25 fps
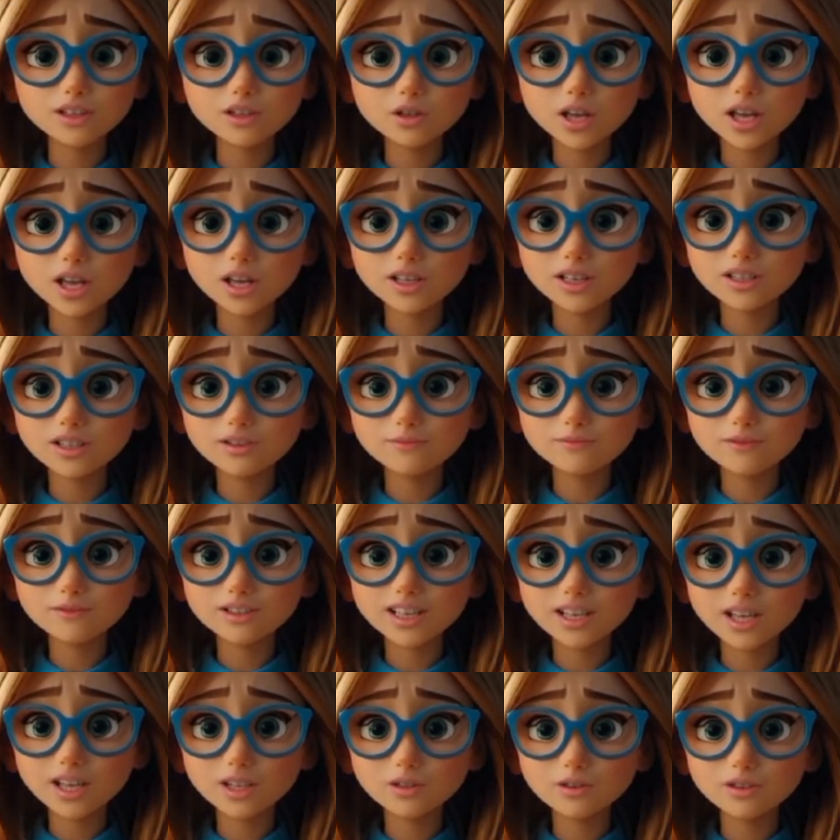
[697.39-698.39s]
And suddenly
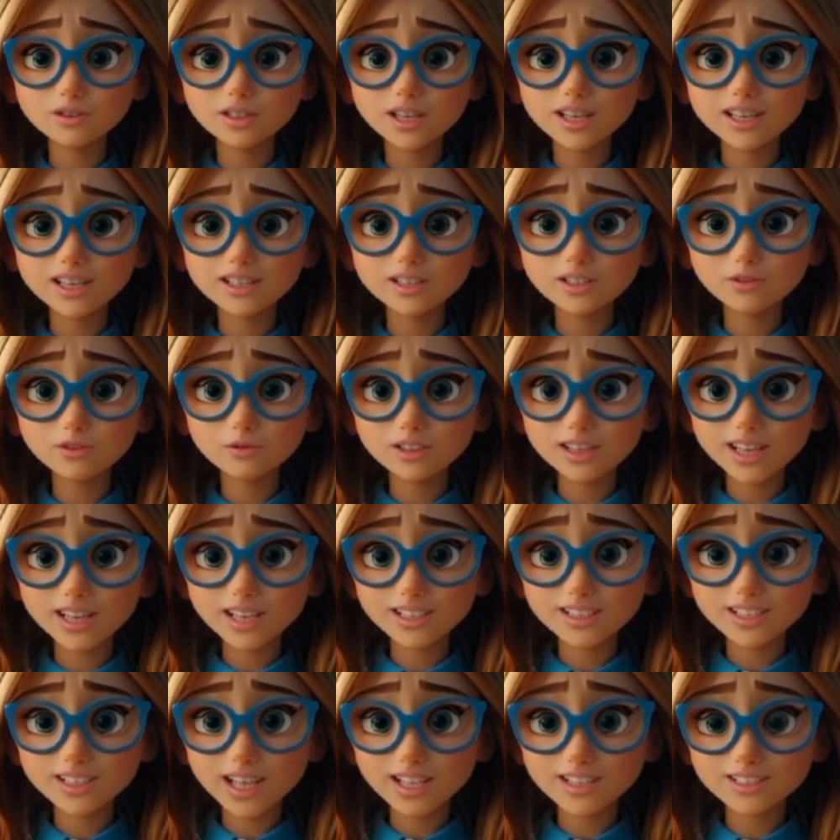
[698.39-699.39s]
a man entered the
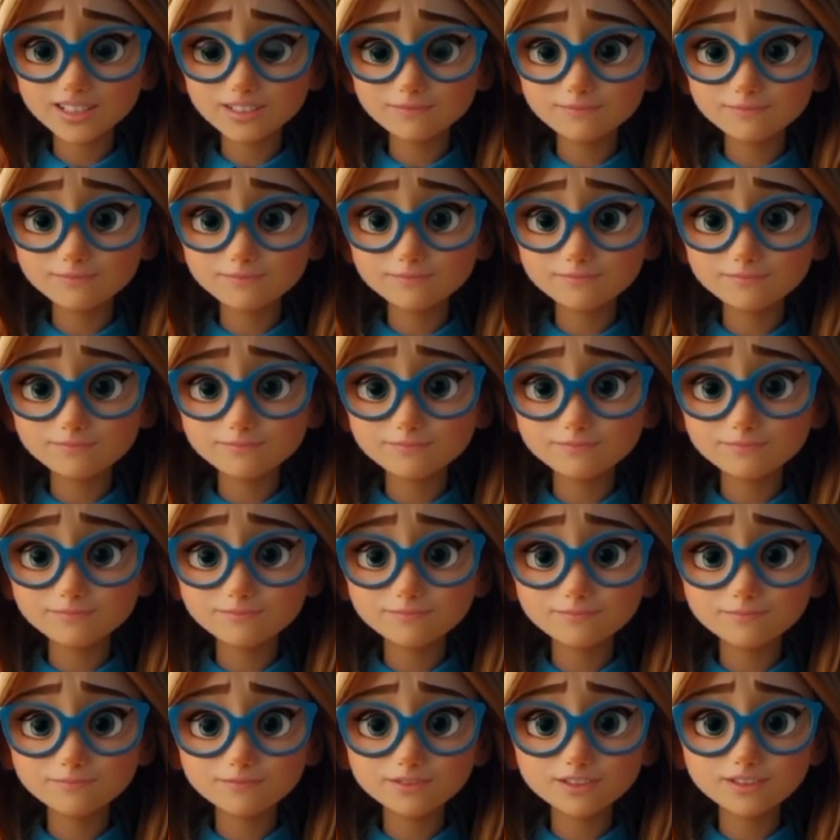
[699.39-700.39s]
hotel with two
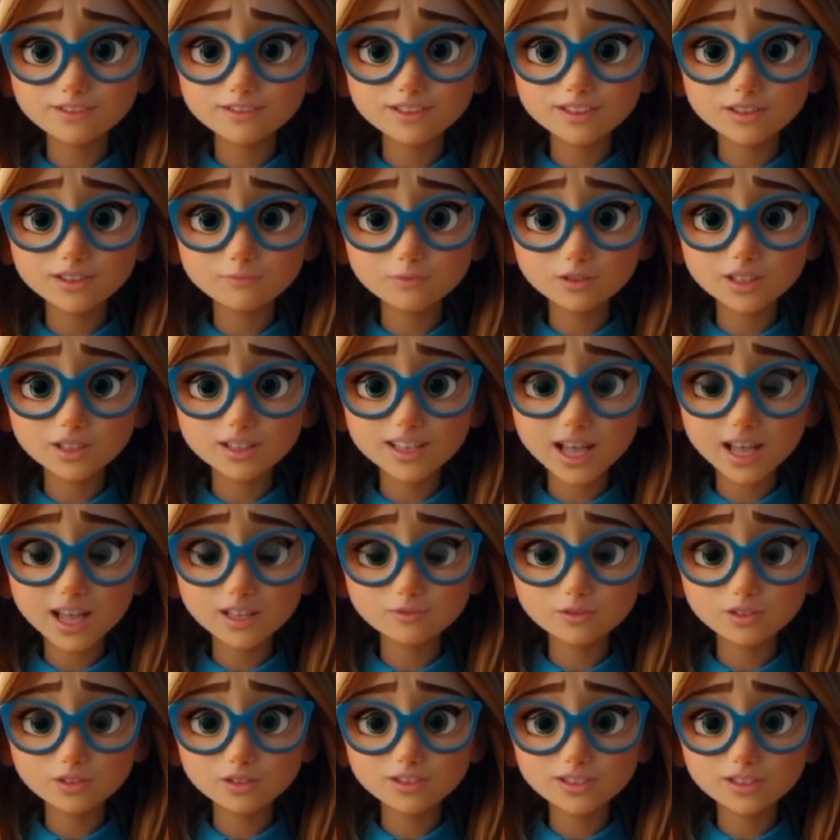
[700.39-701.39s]
guards behind him
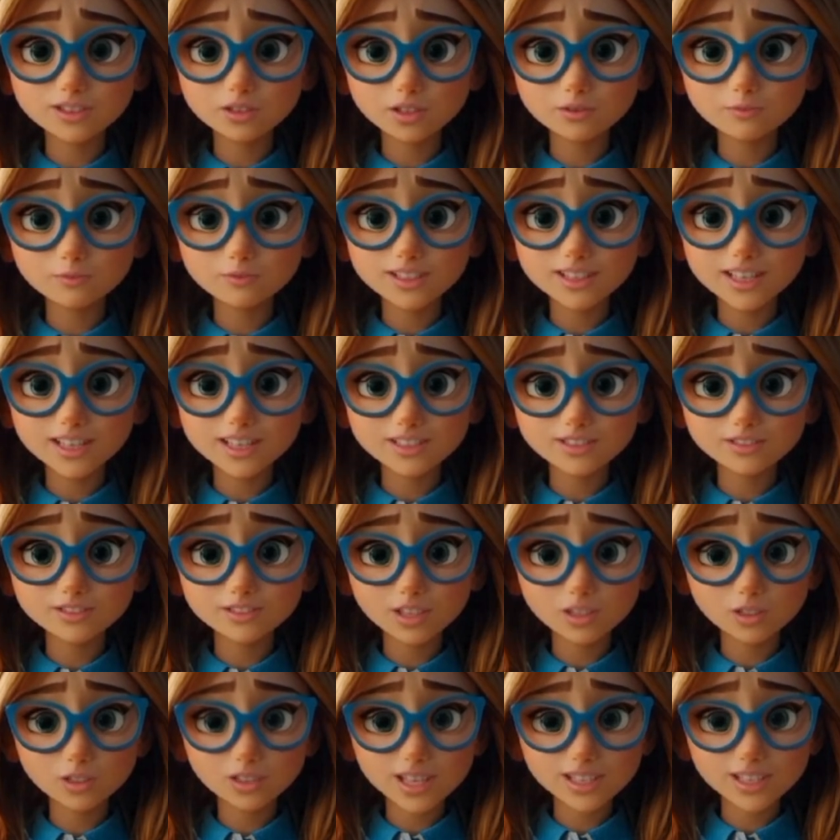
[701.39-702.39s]
and said,
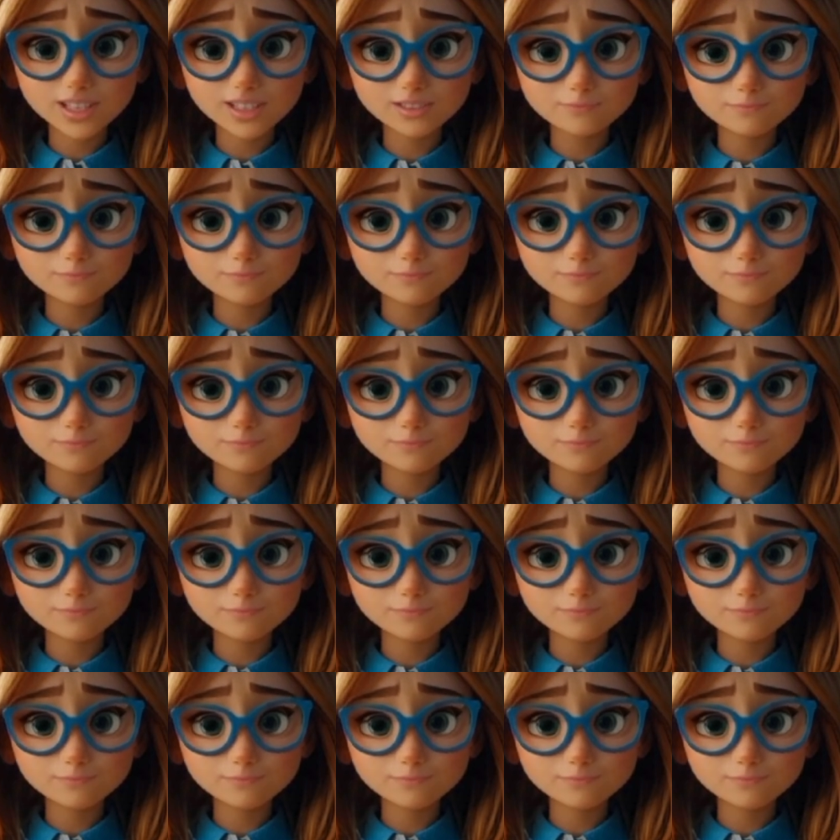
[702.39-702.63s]
"This bag